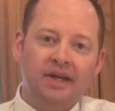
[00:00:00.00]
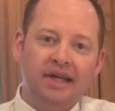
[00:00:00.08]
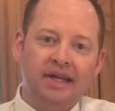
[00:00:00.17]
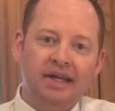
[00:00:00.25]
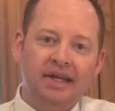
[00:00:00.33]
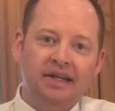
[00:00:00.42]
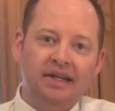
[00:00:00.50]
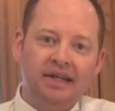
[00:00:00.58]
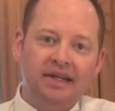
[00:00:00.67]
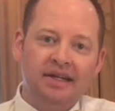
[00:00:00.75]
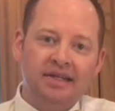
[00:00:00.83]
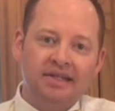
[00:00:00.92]
it
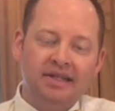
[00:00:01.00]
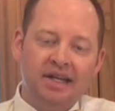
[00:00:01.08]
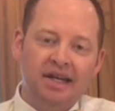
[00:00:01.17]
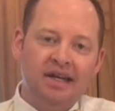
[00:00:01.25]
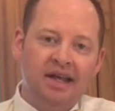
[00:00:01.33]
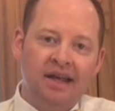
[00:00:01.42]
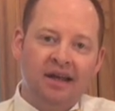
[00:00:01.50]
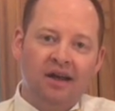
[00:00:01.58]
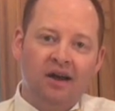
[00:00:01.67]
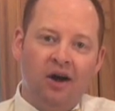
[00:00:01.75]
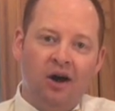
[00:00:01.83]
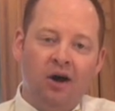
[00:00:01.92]
is kneading,
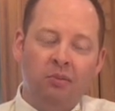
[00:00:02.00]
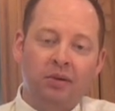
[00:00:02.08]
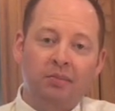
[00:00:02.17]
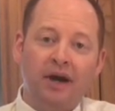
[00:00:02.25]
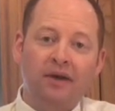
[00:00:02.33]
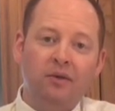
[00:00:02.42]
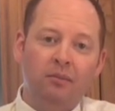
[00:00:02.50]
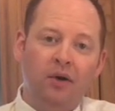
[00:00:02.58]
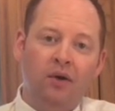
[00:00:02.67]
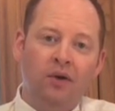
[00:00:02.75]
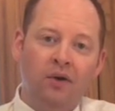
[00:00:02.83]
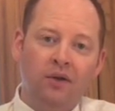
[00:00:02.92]
I'll prepare the
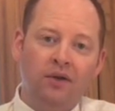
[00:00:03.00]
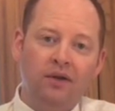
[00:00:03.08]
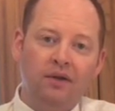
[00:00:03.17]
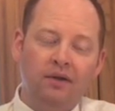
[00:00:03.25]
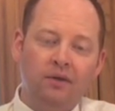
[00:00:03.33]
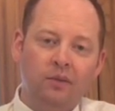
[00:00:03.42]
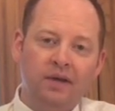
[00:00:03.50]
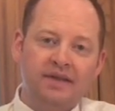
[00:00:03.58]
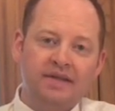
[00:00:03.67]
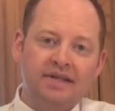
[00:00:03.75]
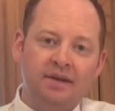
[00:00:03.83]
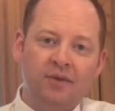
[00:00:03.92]
bowl
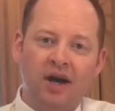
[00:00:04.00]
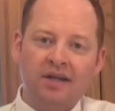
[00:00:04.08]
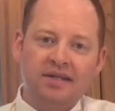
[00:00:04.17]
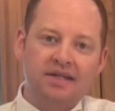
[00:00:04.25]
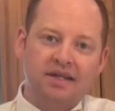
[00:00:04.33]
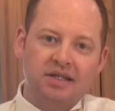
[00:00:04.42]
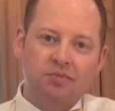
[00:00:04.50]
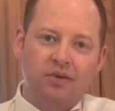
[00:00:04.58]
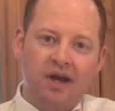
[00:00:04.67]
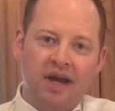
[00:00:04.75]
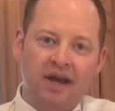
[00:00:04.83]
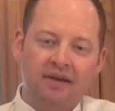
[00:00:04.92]
with some nonstick
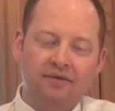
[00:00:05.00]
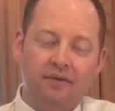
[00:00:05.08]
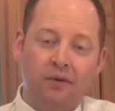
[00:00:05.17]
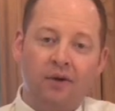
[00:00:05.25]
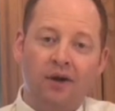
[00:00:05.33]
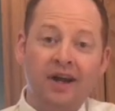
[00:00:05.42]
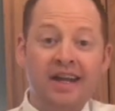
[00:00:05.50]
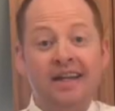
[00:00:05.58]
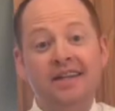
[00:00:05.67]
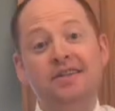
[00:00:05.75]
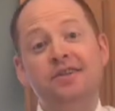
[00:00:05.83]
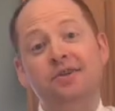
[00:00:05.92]
spray for
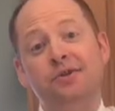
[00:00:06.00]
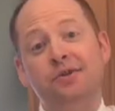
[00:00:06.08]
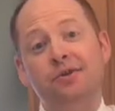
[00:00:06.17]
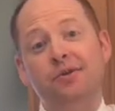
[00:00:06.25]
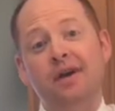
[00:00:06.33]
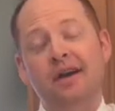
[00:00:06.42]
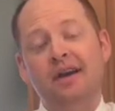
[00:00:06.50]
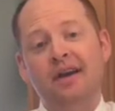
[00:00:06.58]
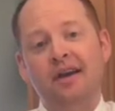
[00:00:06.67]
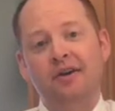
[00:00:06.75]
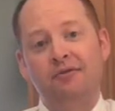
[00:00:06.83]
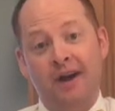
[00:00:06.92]
it to
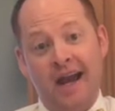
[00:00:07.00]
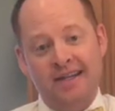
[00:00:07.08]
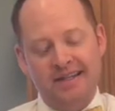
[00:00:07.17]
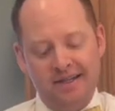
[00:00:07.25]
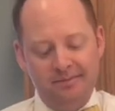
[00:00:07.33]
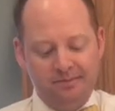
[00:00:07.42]
rise in.